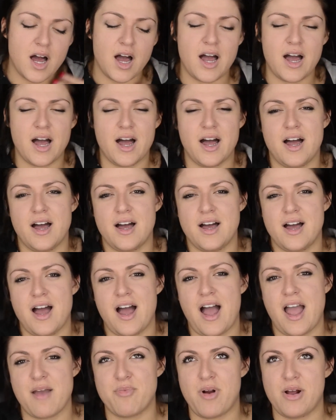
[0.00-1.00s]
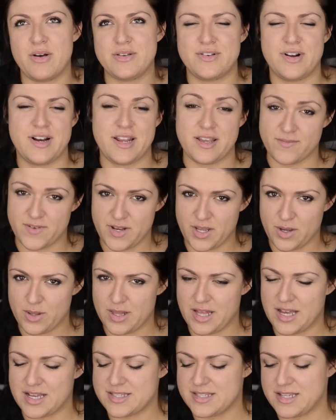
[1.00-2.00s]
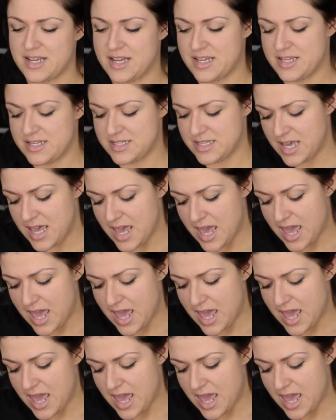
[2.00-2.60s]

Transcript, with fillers: uh eyebrow threading video last night